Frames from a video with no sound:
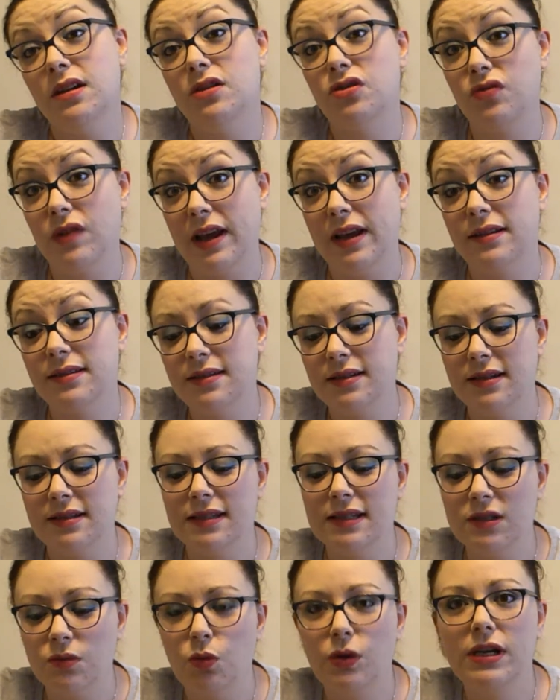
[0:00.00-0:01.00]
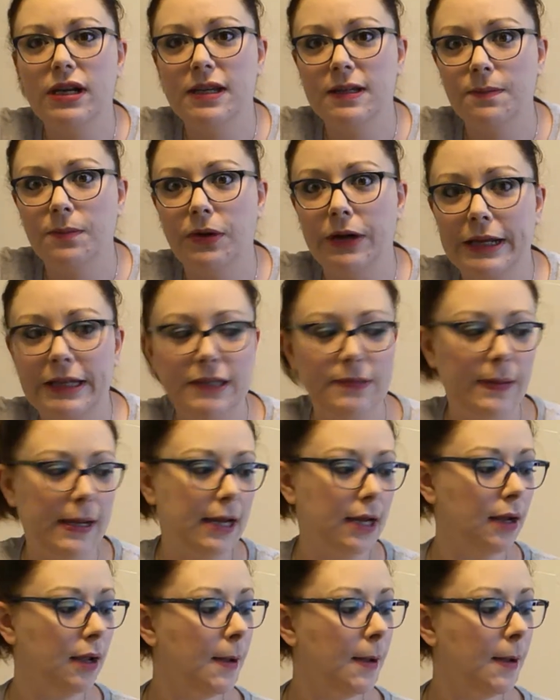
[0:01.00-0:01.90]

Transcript: drinks, because this one is pretty sweet,